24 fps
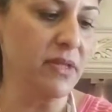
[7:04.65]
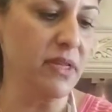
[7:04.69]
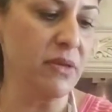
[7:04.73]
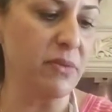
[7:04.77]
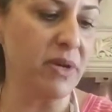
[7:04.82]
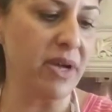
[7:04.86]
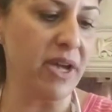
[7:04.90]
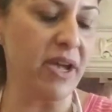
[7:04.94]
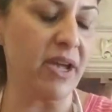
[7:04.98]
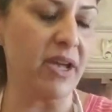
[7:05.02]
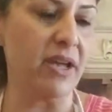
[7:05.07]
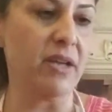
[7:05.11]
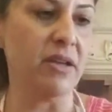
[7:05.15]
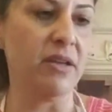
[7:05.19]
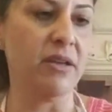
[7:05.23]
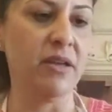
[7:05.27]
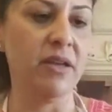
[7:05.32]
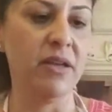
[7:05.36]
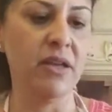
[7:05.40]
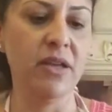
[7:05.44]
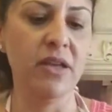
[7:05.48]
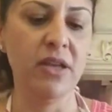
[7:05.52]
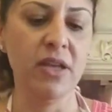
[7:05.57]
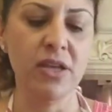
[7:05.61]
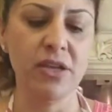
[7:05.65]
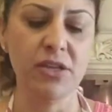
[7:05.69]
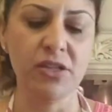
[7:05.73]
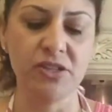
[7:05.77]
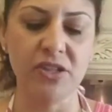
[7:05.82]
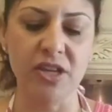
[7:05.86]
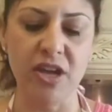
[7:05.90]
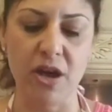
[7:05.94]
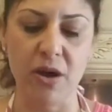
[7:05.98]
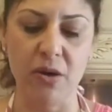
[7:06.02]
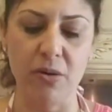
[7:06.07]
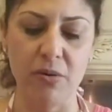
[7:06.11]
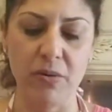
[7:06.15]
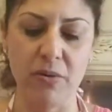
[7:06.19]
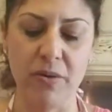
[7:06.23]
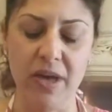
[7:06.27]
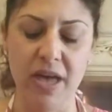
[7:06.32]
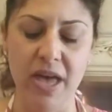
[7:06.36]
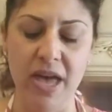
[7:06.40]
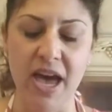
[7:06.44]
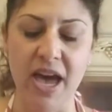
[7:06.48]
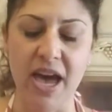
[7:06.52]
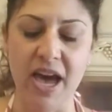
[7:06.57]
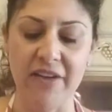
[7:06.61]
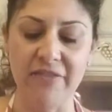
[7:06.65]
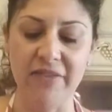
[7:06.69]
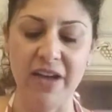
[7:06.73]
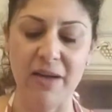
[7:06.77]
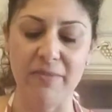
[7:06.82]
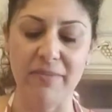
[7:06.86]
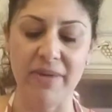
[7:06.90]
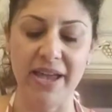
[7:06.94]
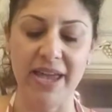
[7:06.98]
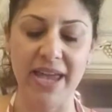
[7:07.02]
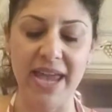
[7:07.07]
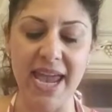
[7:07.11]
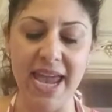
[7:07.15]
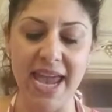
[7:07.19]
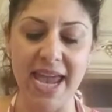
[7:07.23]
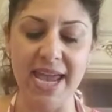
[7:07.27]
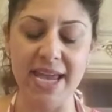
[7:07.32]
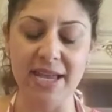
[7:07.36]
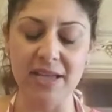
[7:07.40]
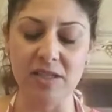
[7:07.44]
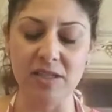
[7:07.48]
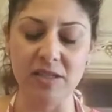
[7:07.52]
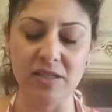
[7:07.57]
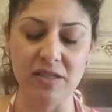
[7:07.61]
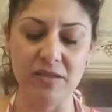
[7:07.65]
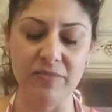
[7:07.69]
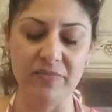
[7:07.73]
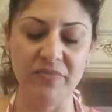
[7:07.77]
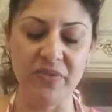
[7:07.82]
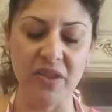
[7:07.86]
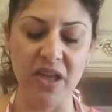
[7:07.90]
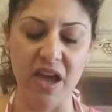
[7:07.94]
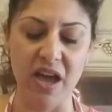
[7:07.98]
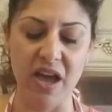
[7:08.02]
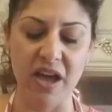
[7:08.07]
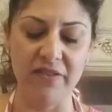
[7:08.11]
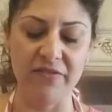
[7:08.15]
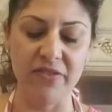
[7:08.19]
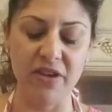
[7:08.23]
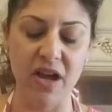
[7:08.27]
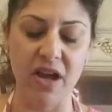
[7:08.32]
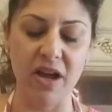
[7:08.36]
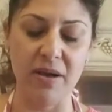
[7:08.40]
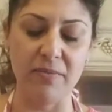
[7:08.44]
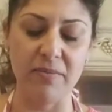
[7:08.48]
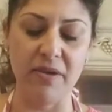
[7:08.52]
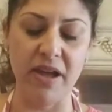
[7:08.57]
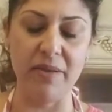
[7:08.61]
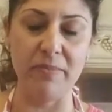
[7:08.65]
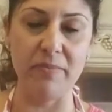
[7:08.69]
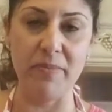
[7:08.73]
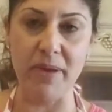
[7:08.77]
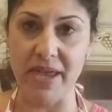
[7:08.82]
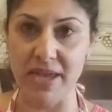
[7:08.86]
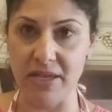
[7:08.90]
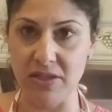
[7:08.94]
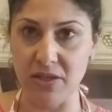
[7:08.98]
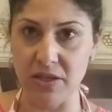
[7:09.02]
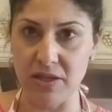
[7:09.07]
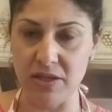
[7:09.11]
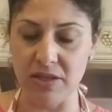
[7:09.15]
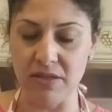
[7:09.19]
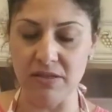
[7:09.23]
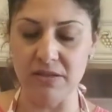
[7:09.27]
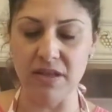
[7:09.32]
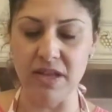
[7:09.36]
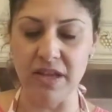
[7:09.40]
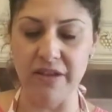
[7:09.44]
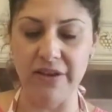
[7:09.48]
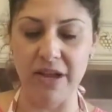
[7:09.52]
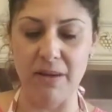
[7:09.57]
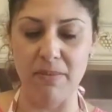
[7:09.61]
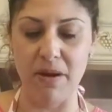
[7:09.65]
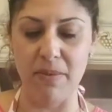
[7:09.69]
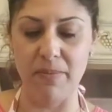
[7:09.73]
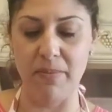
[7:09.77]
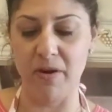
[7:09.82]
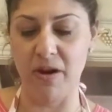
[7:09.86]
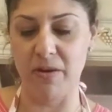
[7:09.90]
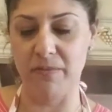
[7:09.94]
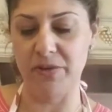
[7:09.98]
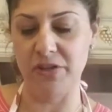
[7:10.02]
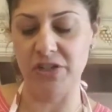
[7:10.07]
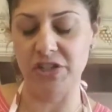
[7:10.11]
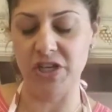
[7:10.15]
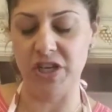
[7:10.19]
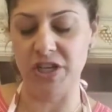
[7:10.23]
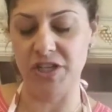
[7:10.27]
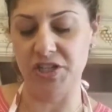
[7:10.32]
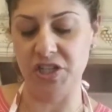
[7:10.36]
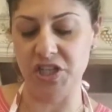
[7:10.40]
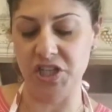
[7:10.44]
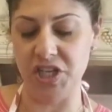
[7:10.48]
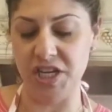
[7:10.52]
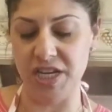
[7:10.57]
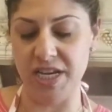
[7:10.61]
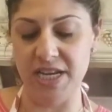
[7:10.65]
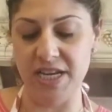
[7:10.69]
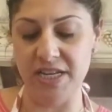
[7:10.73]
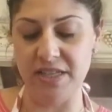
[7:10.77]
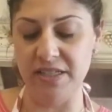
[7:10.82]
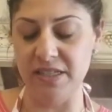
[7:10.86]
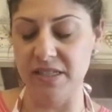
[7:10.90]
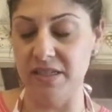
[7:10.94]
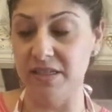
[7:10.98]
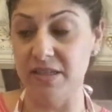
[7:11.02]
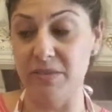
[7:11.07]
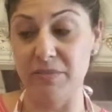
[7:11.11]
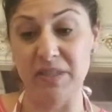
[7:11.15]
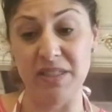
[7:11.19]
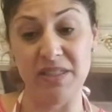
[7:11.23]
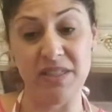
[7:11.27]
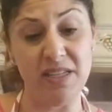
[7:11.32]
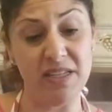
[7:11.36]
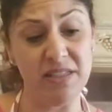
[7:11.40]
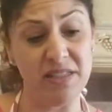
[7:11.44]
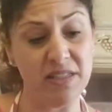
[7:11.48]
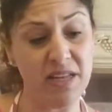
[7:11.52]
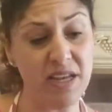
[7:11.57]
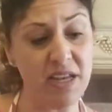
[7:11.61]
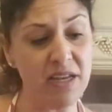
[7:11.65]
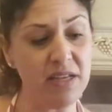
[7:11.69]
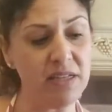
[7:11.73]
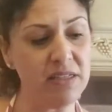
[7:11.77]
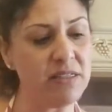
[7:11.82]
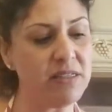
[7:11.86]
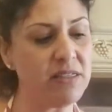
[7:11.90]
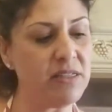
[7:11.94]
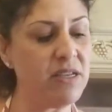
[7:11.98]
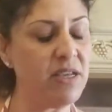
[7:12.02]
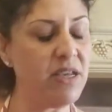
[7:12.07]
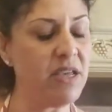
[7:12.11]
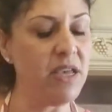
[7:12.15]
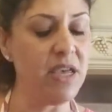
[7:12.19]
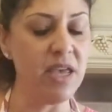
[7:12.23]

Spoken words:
Okay, so I've got my eggs, I've got my basil, I've got my Parmesan cheese and some seasonings.